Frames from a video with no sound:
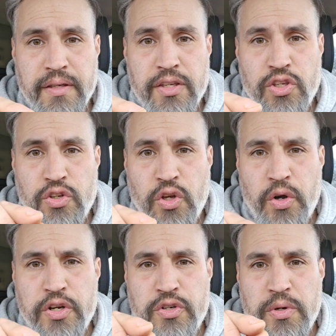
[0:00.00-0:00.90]
you know
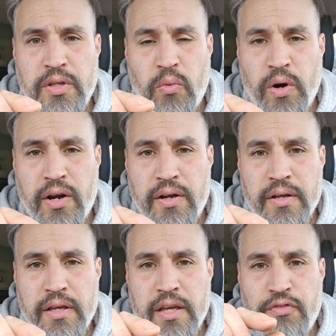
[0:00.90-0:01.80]
you're doing the work
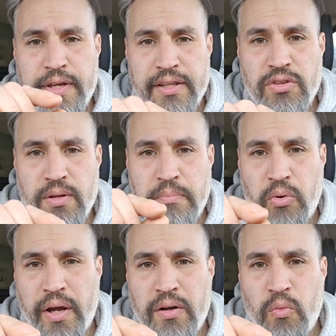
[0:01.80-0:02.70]
if you get to the
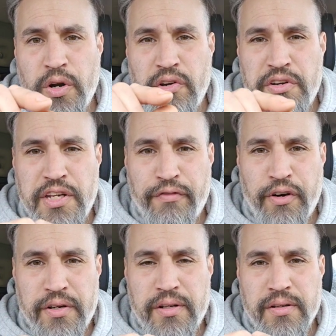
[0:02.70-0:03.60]
point where you're
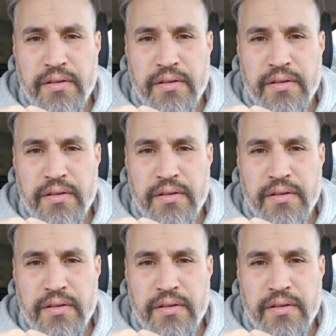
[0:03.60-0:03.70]
indifferent,